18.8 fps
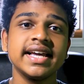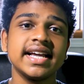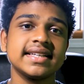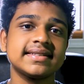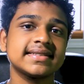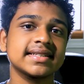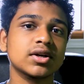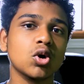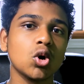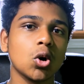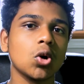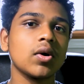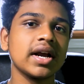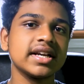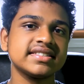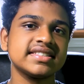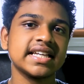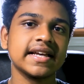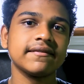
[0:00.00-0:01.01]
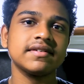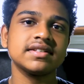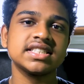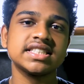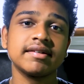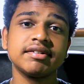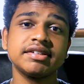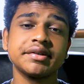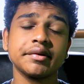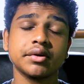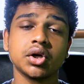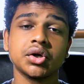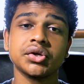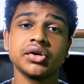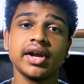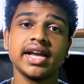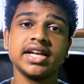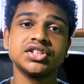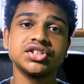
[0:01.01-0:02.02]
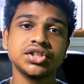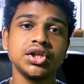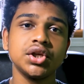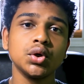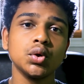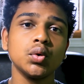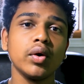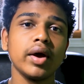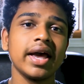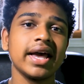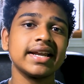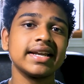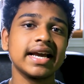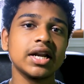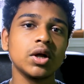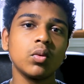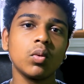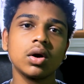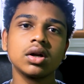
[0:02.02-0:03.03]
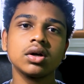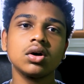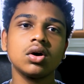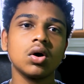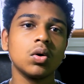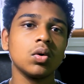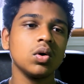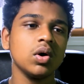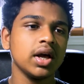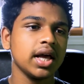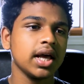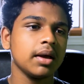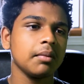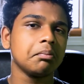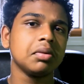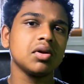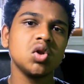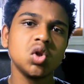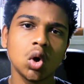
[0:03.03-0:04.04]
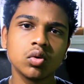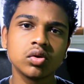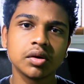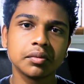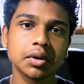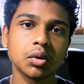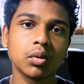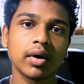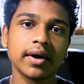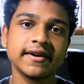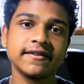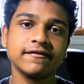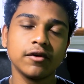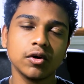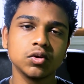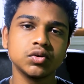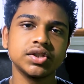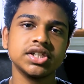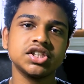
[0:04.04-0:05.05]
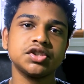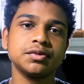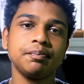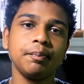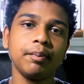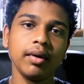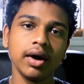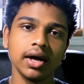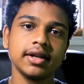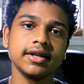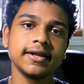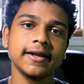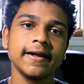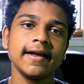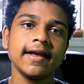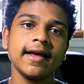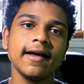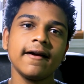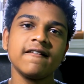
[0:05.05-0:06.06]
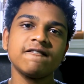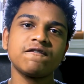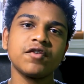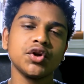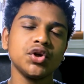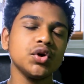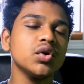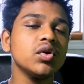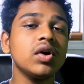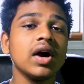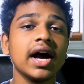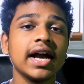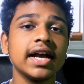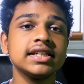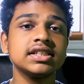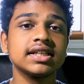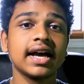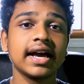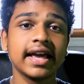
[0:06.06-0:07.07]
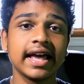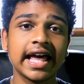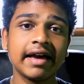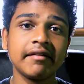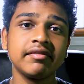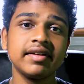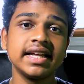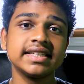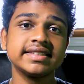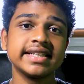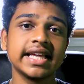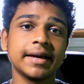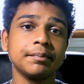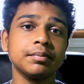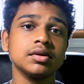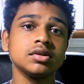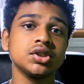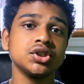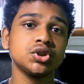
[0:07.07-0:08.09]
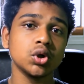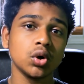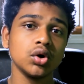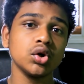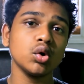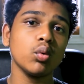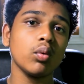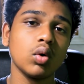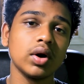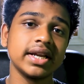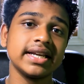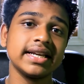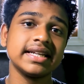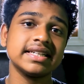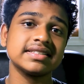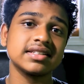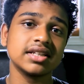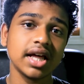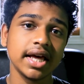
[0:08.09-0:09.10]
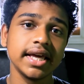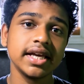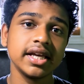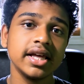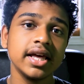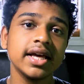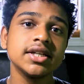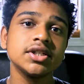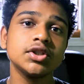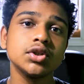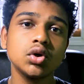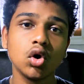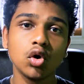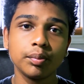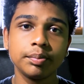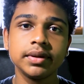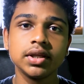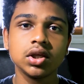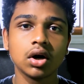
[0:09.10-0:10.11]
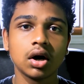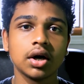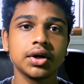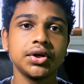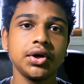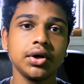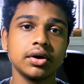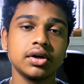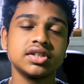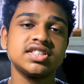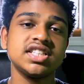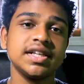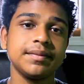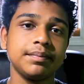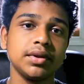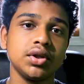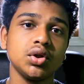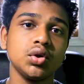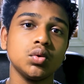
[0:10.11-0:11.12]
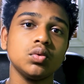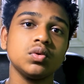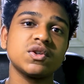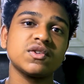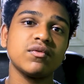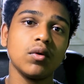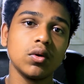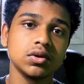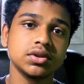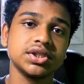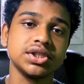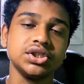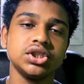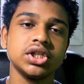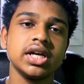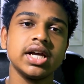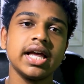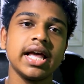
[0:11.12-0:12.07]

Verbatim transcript: It's a Core i7-7700HQ and I don't want to go below the required voltage, but for you guys, I have an example to show you what it is like to go beyond your CPU's voltage.